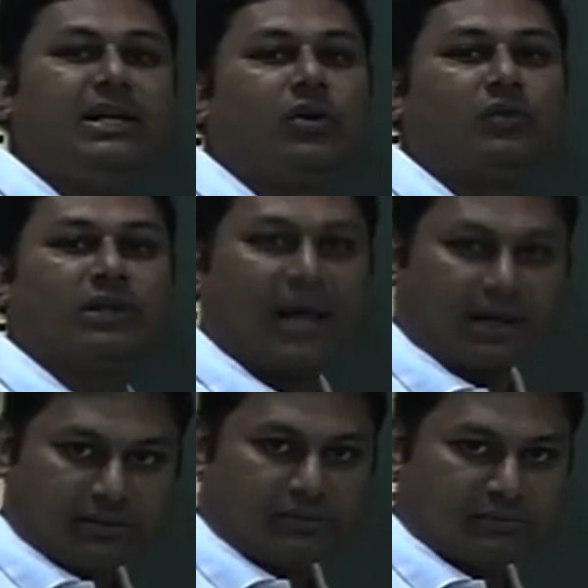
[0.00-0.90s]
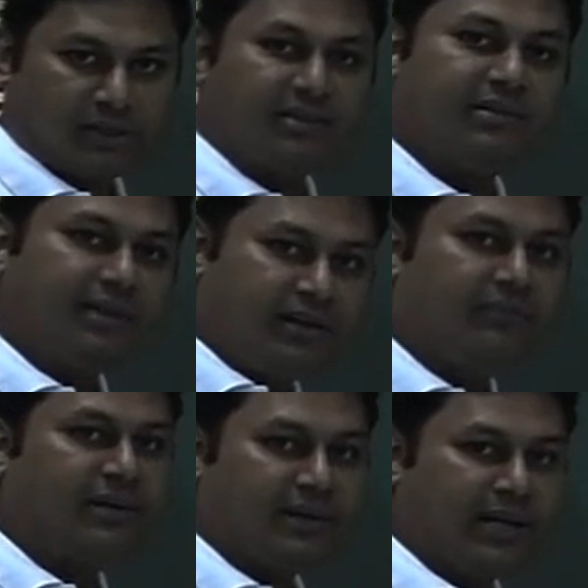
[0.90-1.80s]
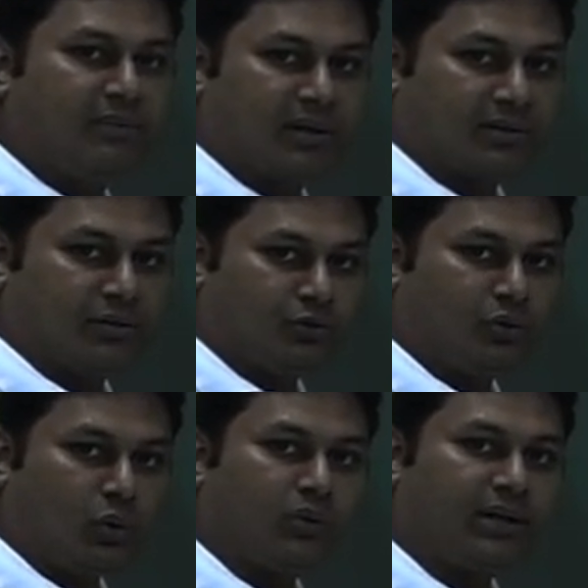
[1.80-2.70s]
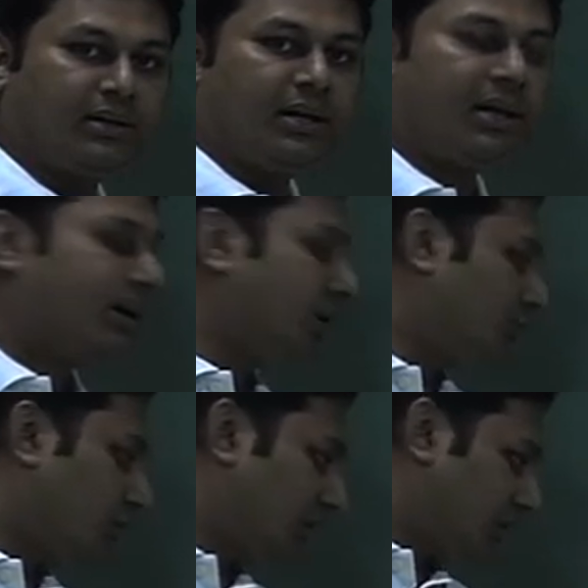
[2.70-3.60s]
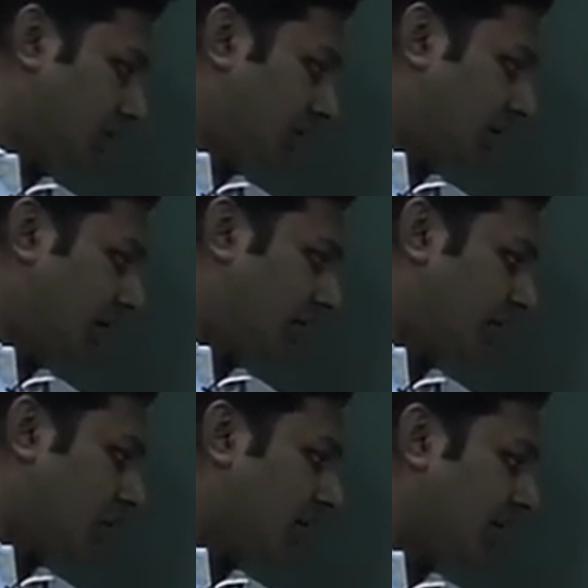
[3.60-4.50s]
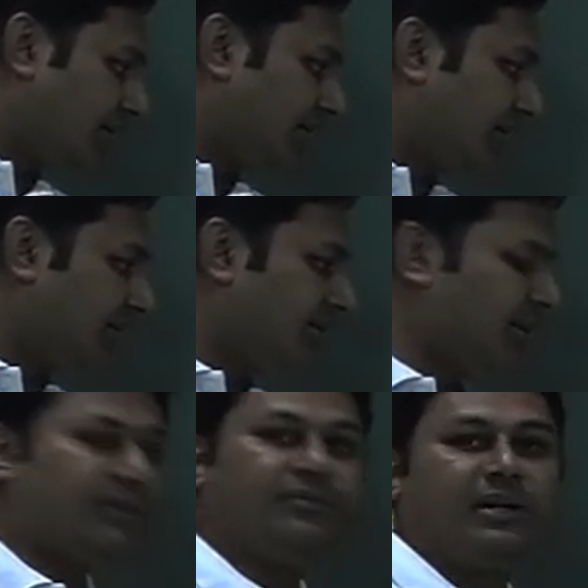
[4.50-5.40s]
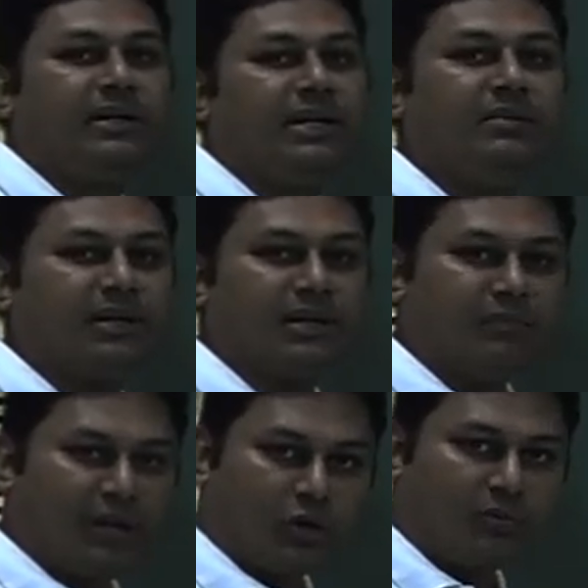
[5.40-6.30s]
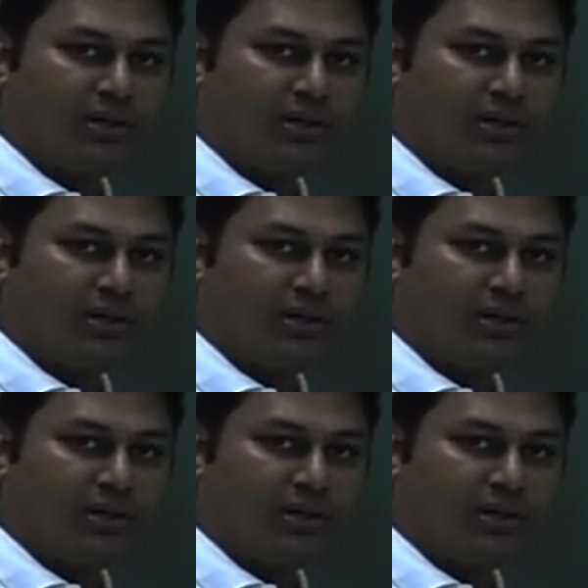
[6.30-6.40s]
over that, but this is a different element. You should know that, you should recognize that this is a different element, it may not be the